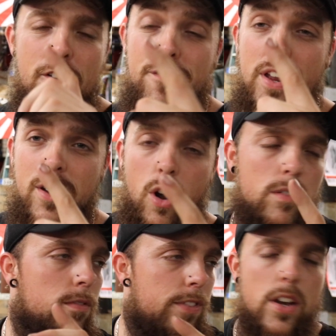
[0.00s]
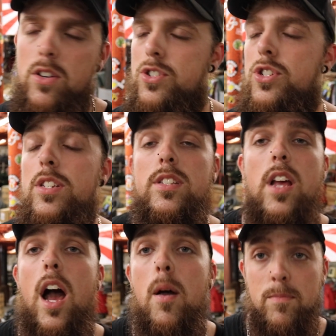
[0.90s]
fenders, Jesus,
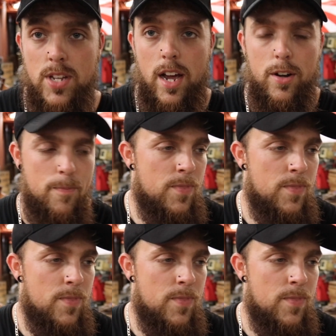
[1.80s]
I'm tired.